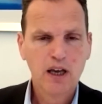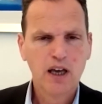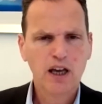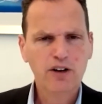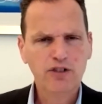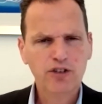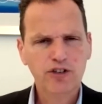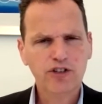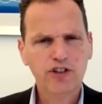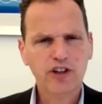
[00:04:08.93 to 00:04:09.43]

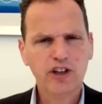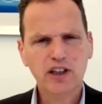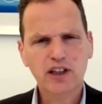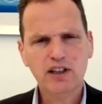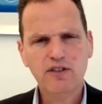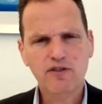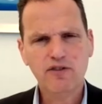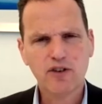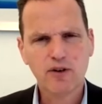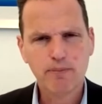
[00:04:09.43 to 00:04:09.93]

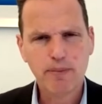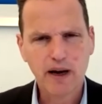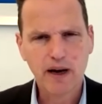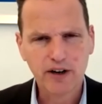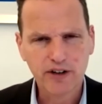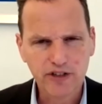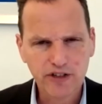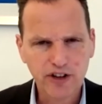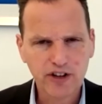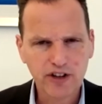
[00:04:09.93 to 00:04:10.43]
Interestingly, for
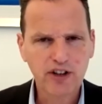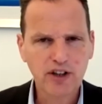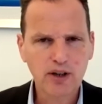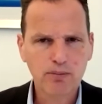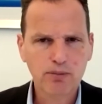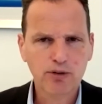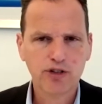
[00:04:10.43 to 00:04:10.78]
baricitinib,